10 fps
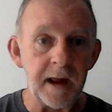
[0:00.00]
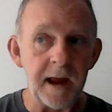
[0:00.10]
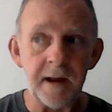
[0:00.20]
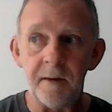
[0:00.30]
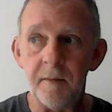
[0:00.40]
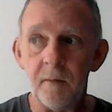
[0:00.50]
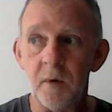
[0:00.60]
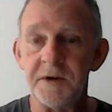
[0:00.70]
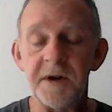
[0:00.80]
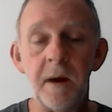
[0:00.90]
And
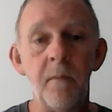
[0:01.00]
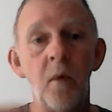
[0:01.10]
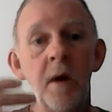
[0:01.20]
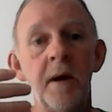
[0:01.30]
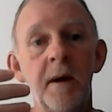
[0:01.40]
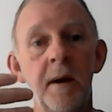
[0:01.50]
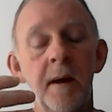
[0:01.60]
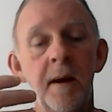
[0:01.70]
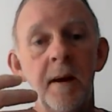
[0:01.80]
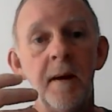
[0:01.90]
when someone
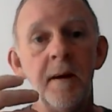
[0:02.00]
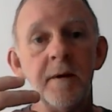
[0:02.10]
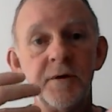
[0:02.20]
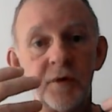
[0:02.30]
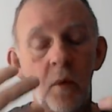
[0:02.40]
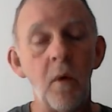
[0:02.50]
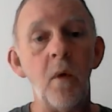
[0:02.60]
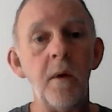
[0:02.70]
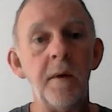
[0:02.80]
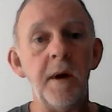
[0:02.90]

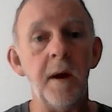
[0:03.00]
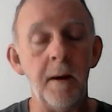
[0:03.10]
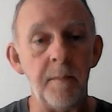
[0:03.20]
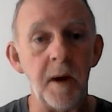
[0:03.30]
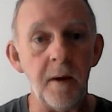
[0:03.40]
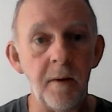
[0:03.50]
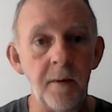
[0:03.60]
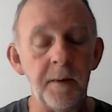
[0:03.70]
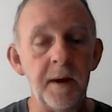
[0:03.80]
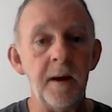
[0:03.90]
sworn to
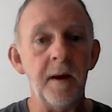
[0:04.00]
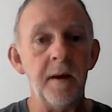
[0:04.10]
uphold